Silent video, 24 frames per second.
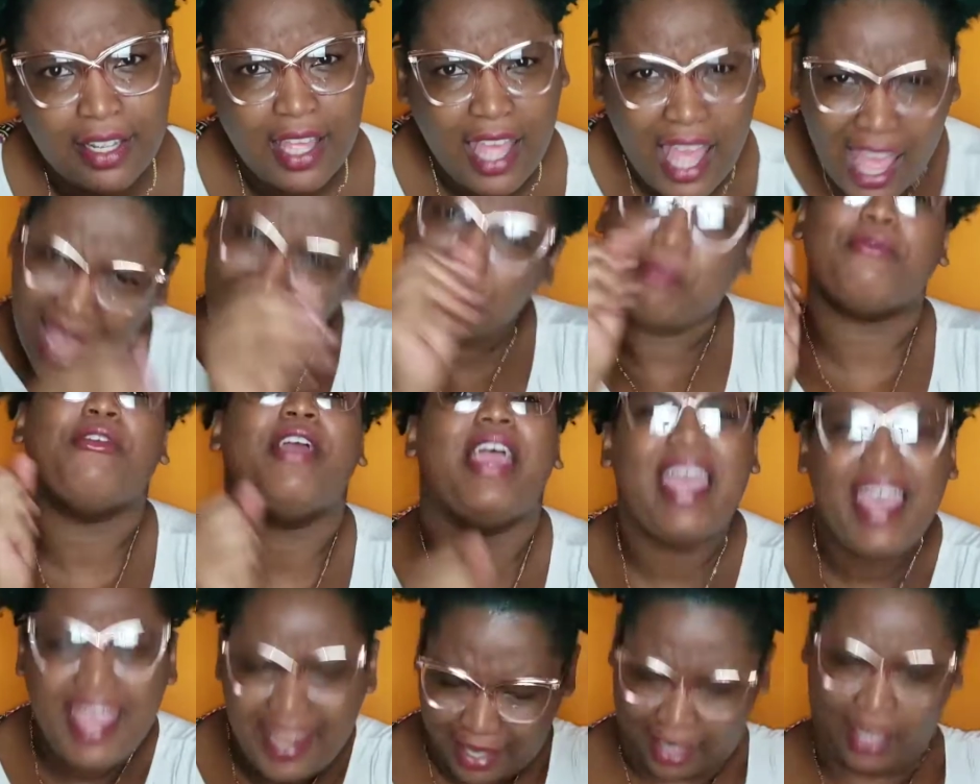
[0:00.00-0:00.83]
I'm
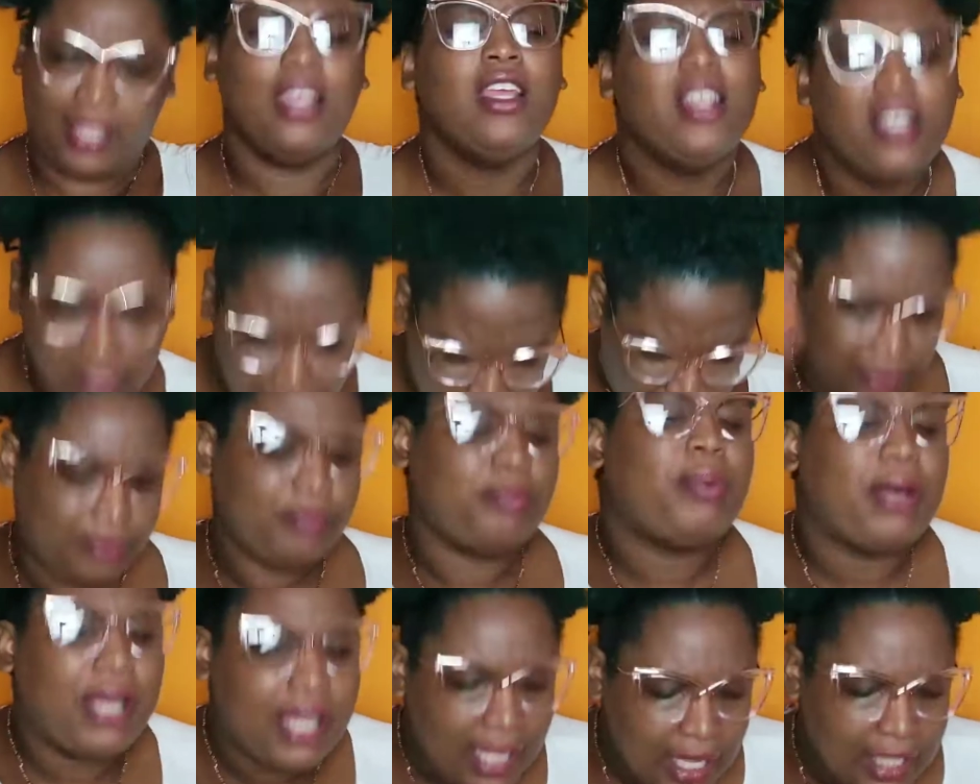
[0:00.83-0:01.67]
ready to
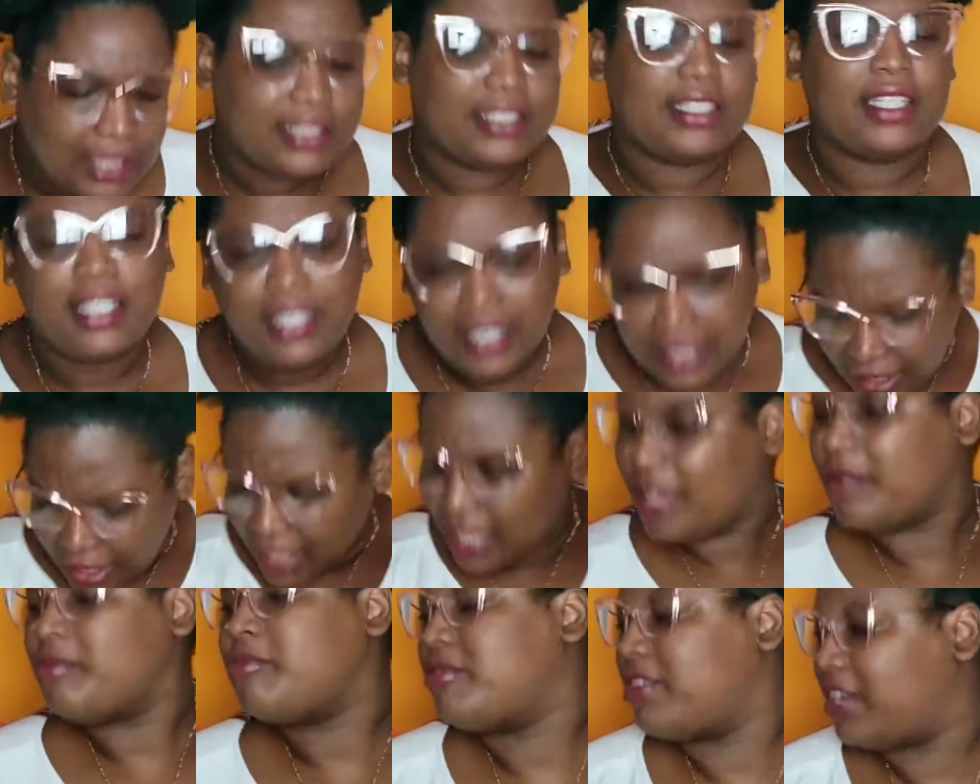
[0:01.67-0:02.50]
party.
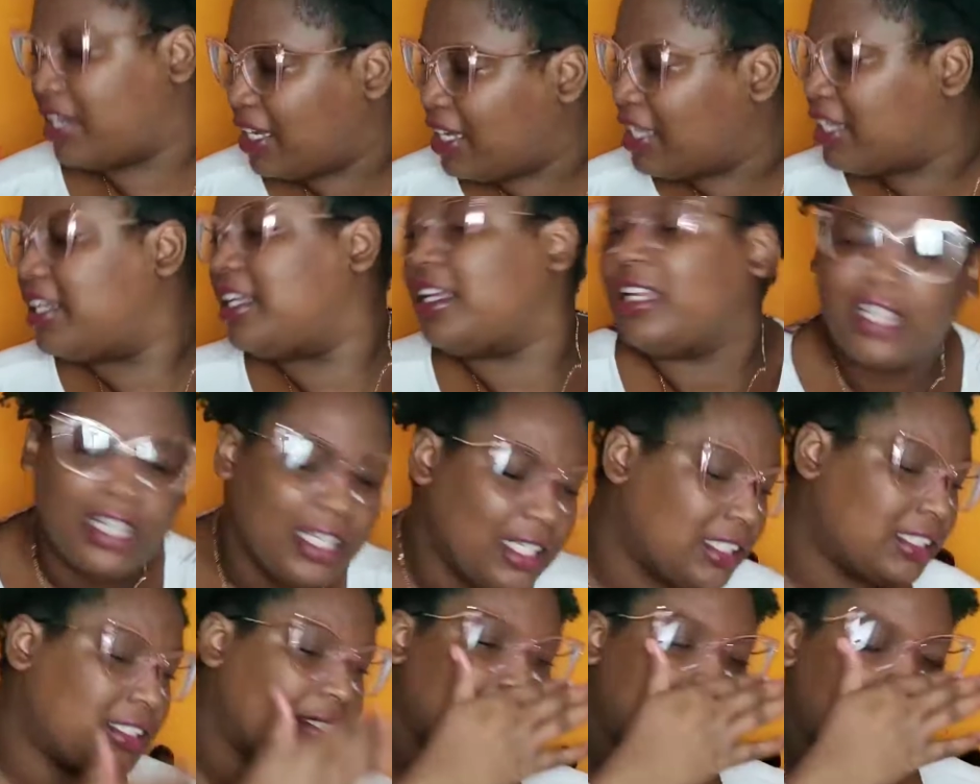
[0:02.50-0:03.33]
I'm ready
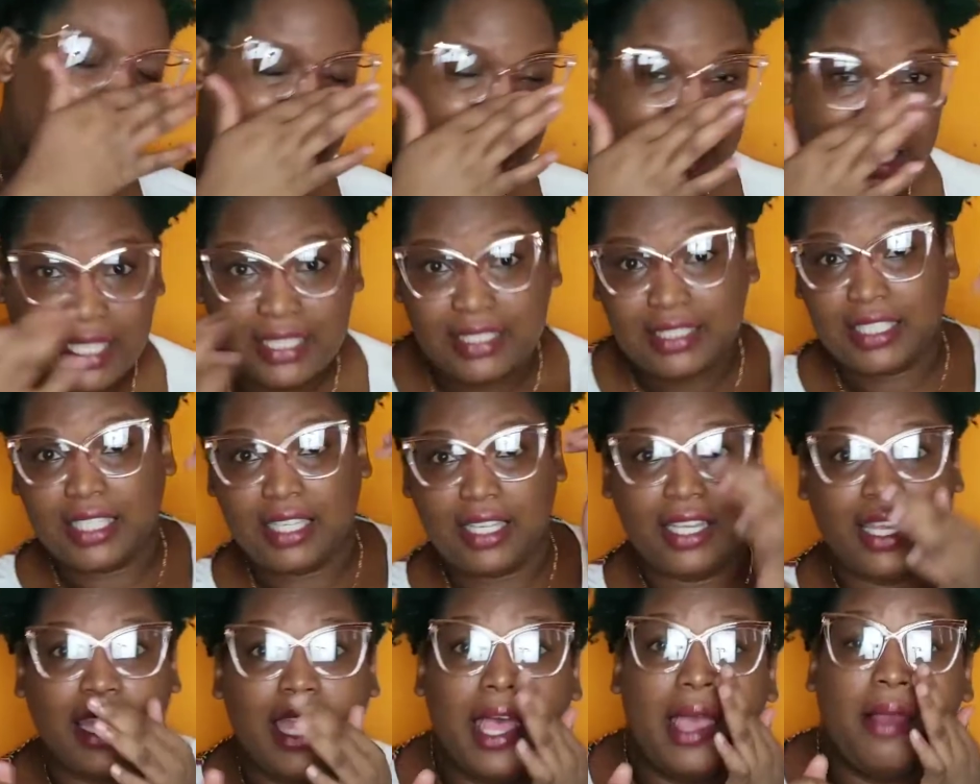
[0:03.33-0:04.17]
to
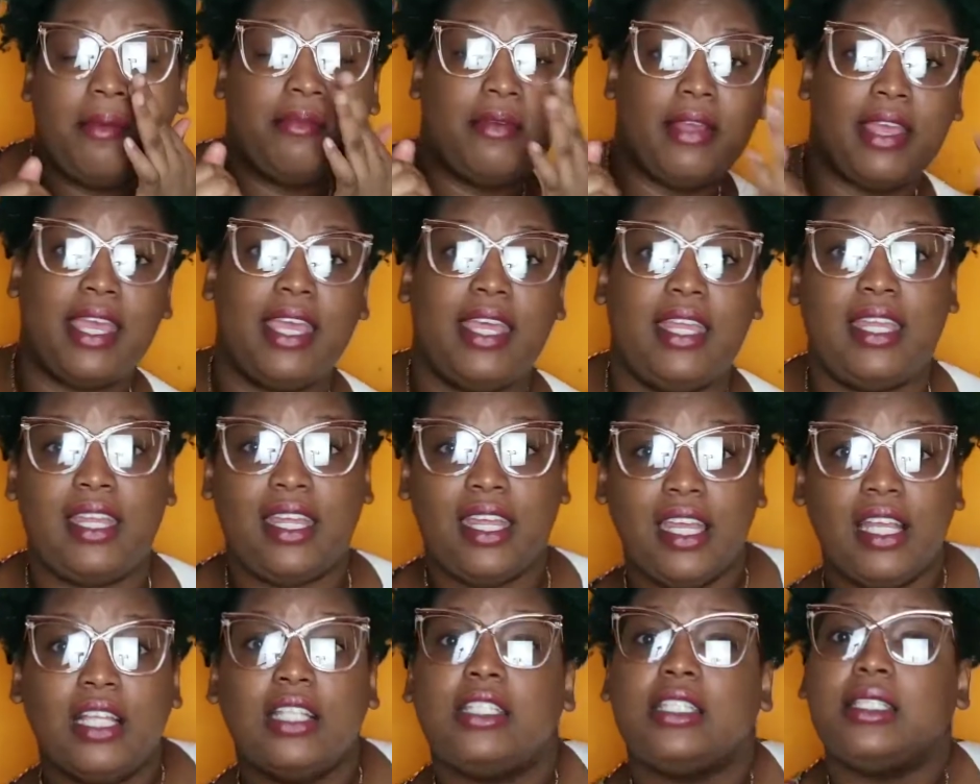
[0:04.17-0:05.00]
party. I'm ready
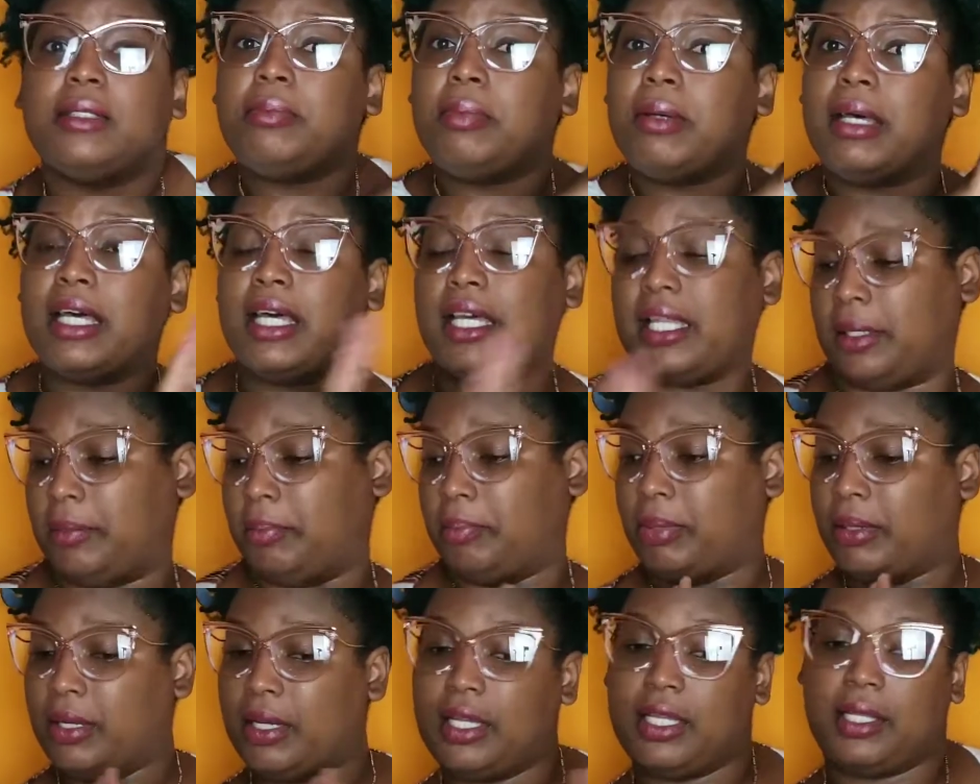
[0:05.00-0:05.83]
to party,
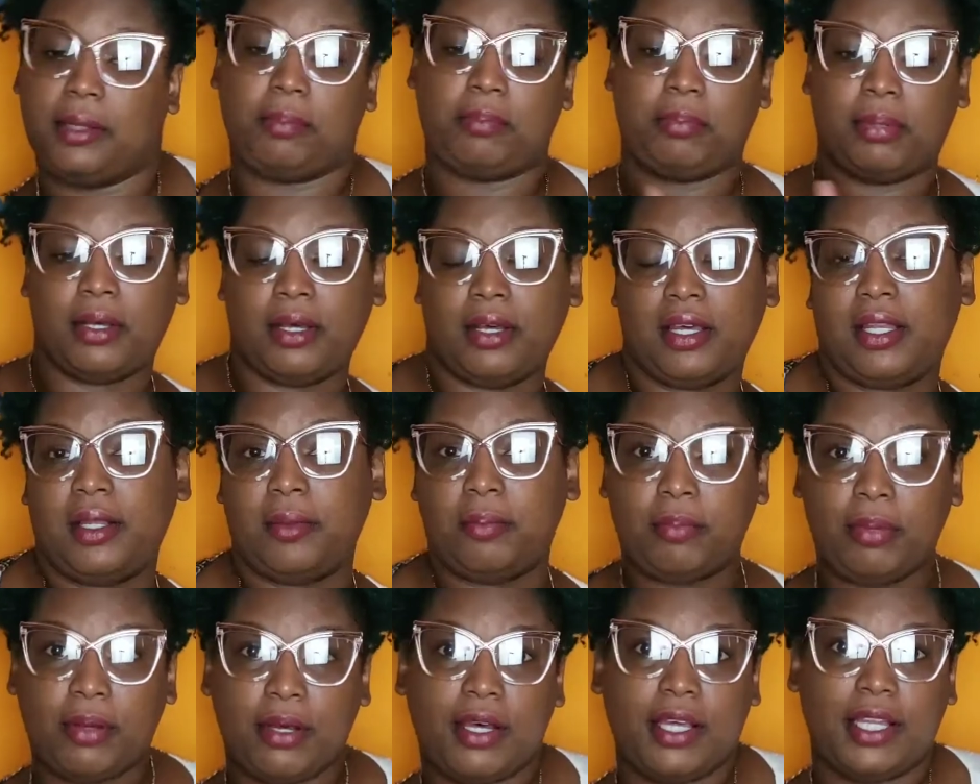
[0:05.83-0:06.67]
party, party,
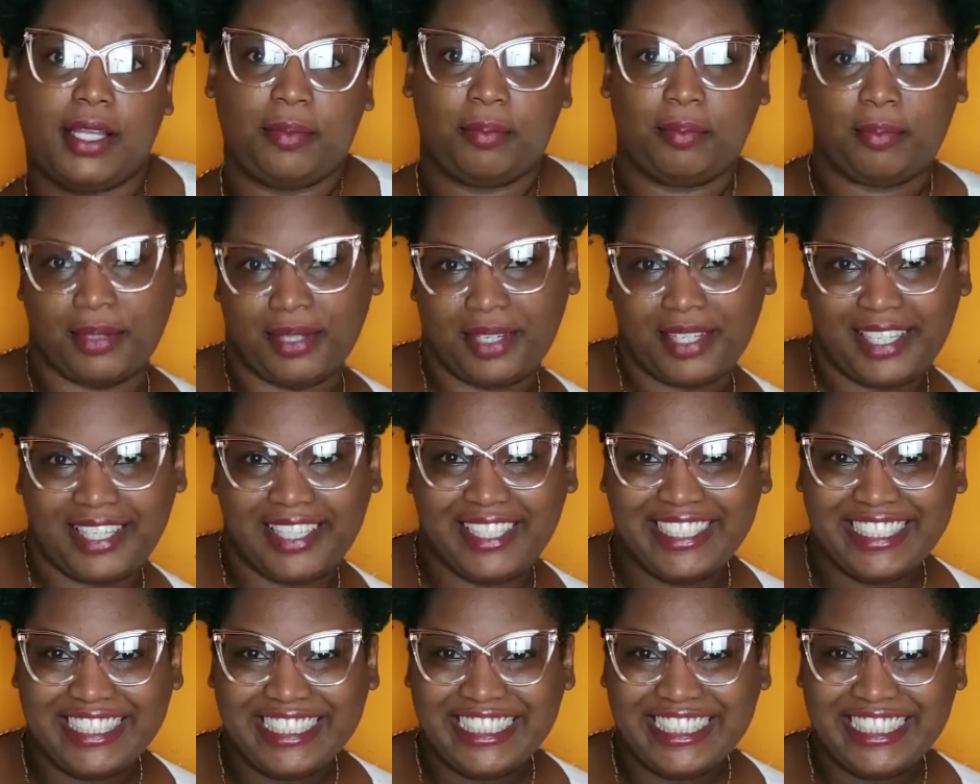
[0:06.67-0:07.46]
party, party.